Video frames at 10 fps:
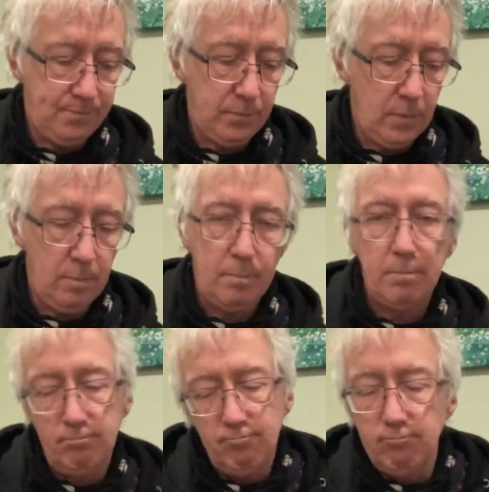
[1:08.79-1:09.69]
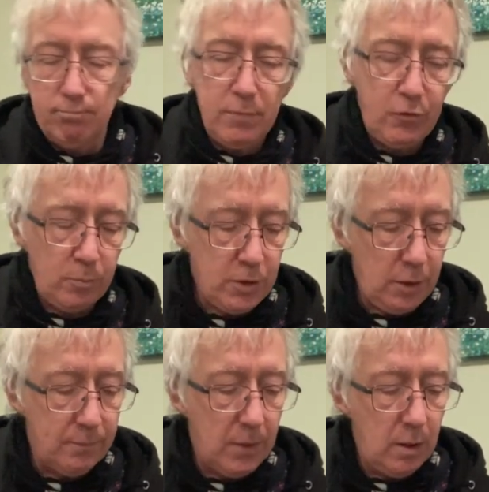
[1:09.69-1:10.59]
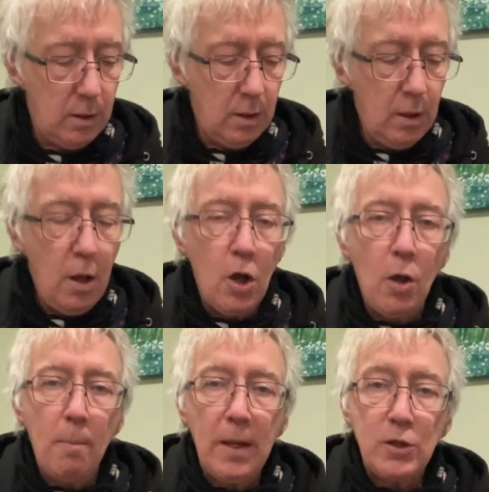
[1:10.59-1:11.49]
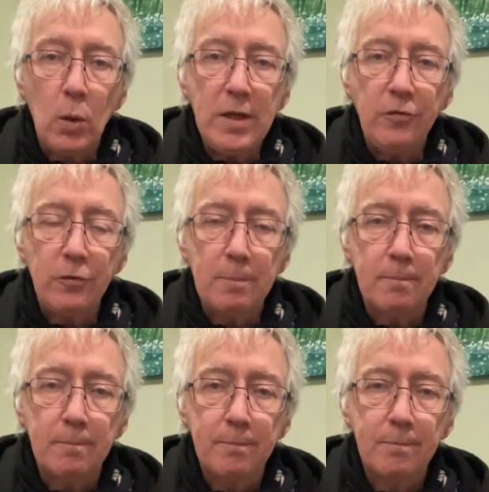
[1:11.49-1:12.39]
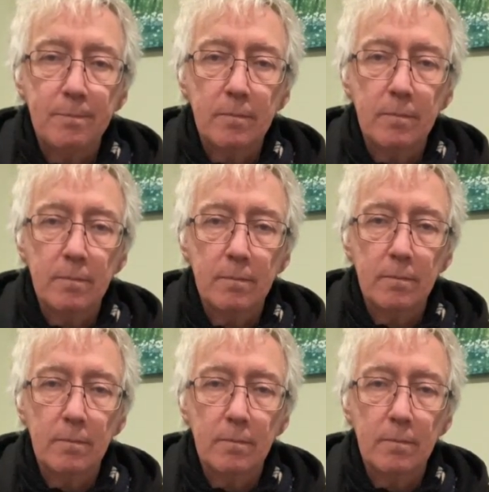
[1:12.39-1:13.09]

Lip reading: That's up to you. Play twice, open